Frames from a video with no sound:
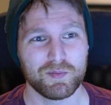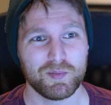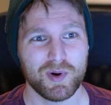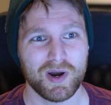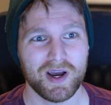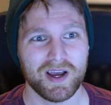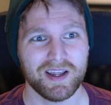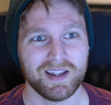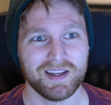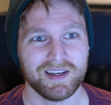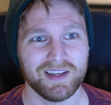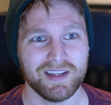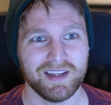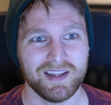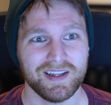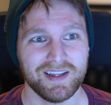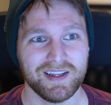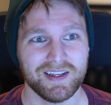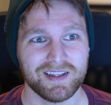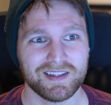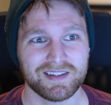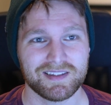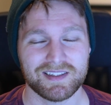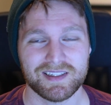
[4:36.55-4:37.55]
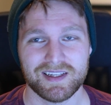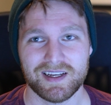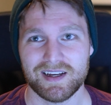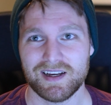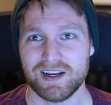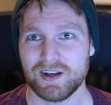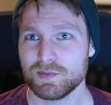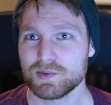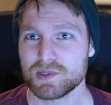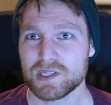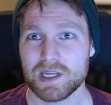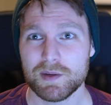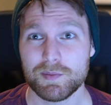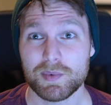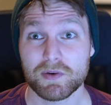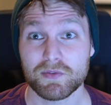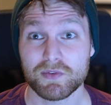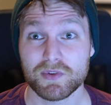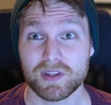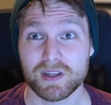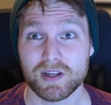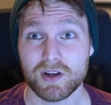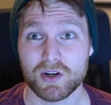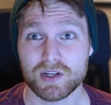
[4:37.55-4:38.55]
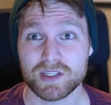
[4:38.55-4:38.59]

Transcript: but it helps keep everything